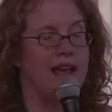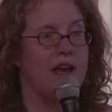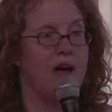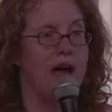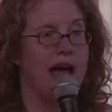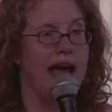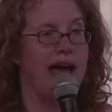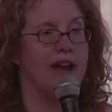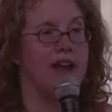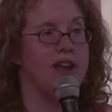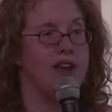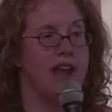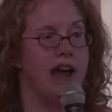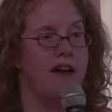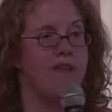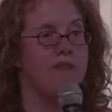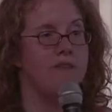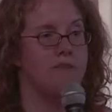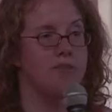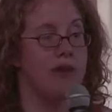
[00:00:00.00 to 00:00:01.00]
had
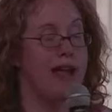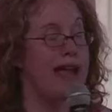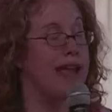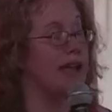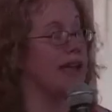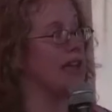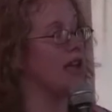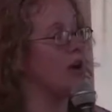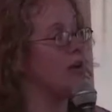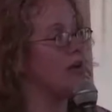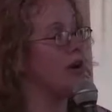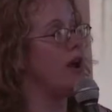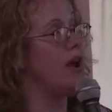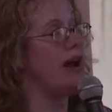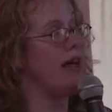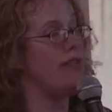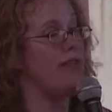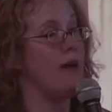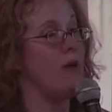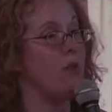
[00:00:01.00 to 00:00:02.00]
enough branding going
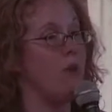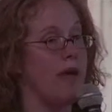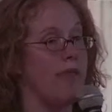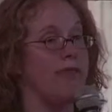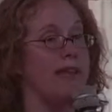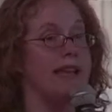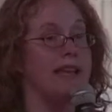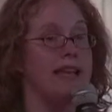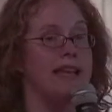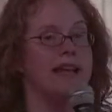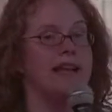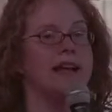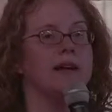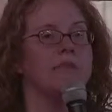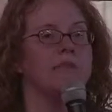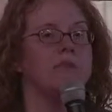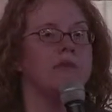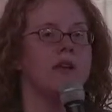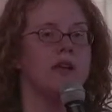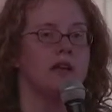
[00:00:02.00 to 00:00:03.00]
on that when they needed
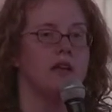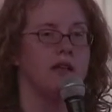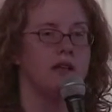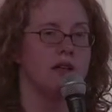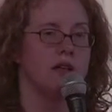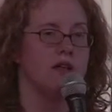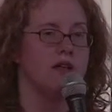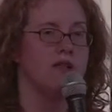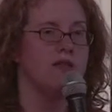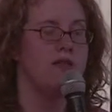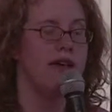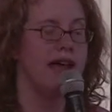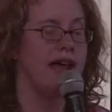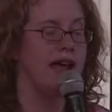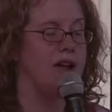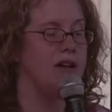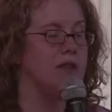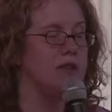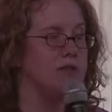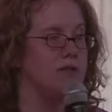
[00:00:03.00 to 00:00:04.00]
them,
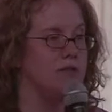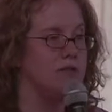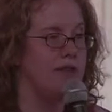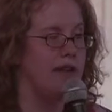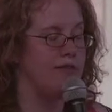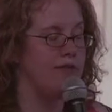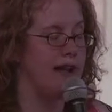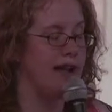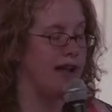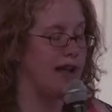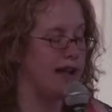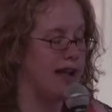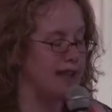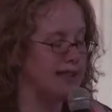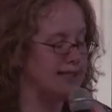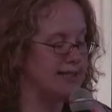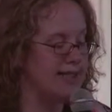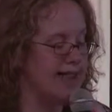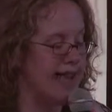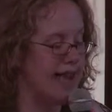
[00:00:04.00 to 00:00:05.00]
they
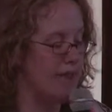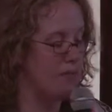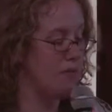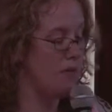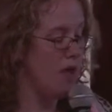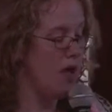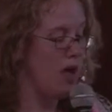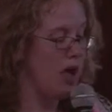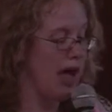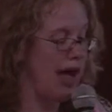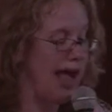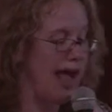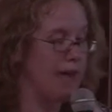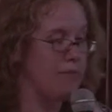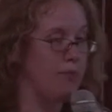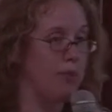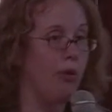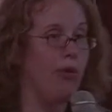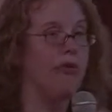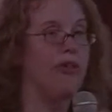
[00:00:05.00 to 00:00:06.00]
recognized the name
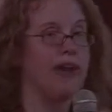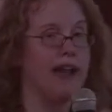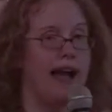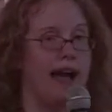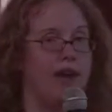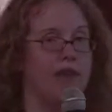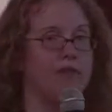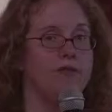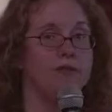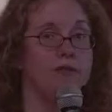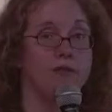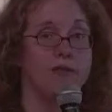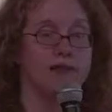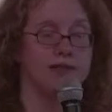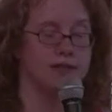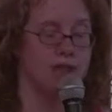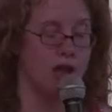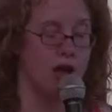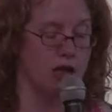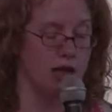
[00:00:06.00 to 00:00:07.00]
and pulled it out of
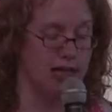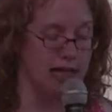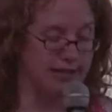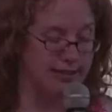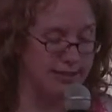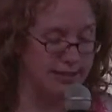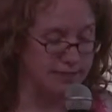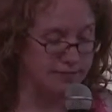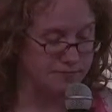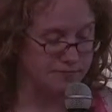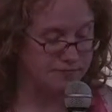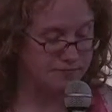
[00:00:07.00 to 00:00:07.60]
this long list.